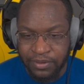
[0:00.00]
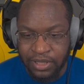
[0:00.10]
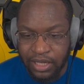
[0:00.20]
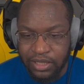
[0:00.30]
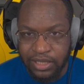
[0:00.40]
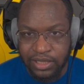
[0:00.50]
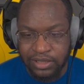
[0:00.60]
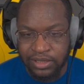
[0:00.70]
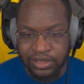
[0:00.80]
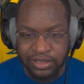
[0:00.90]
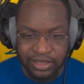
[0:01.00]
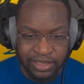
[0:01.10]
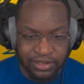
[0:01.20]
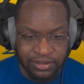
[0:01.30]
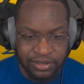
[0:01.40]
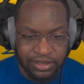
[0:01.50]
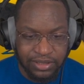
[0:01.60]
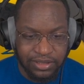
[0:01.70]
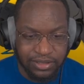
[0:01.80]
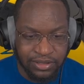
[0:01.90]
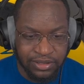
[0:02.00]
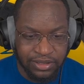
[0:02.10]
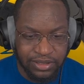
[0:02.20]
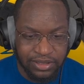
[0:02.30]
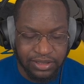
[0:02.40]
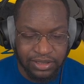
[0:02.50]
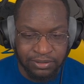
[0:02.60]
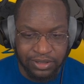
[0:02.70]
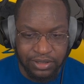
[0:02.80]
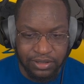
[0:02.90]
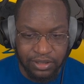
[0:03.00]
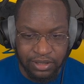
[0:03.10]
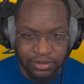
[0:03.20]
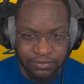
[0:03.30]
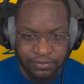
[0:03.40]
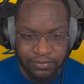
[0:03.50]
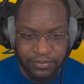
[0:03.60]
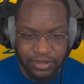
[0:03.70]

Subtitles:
But now that he has this, and he has all these things in the same column.